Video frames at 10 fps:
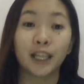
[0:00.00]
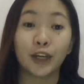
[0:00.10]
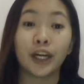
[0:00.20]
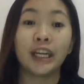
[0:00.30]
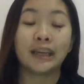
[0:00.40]
the
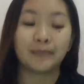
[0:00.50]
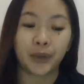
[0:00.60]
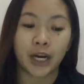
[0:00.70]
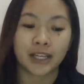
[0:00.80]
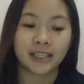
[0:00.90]
learning
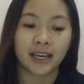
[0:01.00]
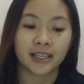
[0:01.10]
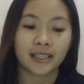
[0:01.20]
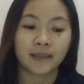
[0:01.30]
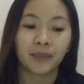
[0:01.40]
process
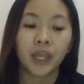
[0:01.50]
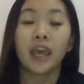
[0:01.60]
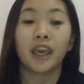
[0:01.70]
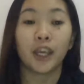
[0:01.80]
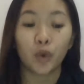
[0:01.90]

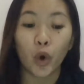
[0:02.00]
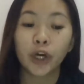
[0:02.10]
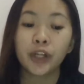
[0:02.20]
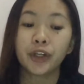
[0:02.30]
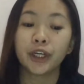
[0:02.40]
in
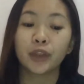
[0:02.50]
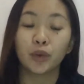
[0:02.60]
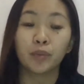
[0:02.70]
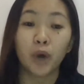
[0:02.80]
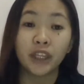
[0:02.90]
order
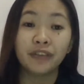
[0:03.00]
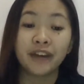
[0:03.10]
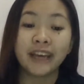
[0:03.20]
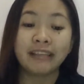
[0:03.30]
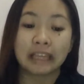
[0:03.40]
to
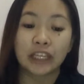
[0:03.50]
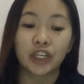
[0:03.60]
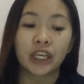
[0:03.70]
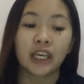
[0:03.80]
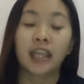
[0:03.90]
modify
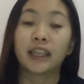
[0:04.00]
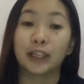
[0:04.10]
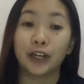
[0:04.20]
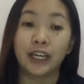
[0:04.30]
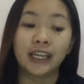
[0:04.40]
teaching and
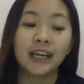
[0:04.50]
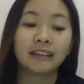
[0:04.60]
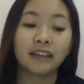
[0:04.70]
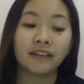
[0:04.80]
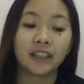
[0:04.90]
learning
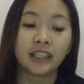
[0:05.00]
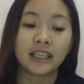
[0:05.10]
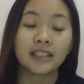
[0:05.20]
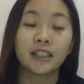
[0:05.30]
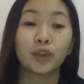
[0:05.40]

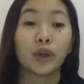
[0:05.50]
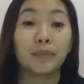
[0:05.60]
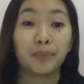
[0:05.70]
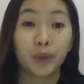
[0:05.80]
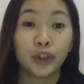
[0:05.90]
activities to
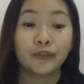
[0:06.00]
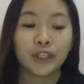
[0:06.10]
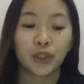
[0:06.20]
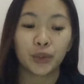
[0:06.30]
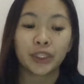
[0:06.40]
improve
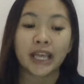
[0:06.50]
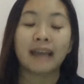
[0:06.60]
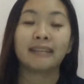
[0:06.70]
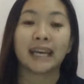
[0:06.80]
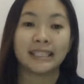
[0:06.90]

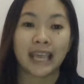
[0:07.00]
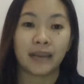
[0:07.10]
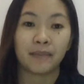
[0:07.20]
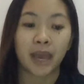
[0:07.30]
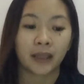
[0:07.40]
student
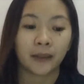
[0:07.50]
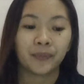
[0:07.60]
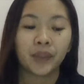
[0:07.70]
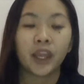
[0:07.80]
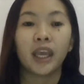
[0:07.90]
attainment.
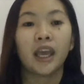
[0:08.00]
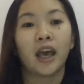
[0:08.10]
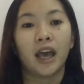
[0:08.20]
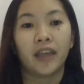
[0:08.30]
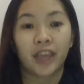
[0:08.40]

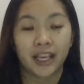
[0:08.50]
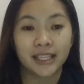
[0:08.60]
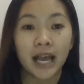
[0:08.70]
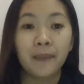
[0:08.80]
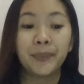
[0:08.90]
The
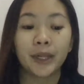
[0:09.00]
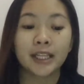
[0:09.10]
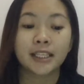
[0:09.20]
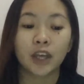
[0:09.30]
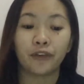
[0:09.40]

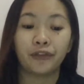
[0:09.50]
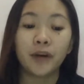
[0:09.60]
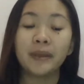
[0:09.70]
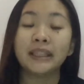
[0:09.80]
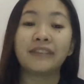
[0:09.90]
examples of
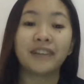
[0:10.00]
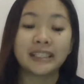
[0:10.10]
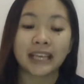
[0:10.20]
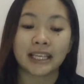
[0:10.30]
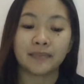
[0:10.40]
formative
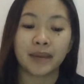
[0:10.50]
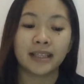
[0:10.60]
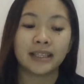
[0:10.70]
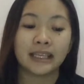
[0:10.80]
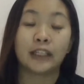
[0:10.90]

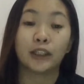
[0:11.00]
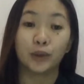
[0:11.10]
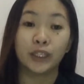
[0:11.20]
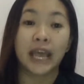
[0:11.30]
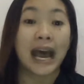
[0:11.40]
assessment
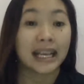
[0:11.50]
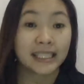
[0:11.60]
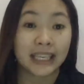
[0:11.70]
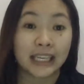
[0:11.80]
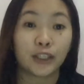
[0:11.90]
include
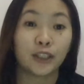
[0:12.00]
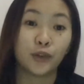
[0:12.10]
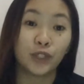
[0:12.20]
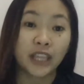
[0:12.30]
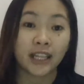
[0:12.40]
asking
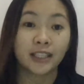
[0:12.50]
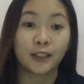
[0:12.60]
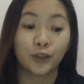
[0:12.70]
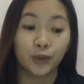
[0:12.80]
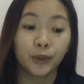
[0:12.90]

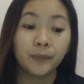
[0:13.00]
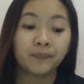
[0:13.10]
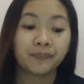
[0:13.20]
students to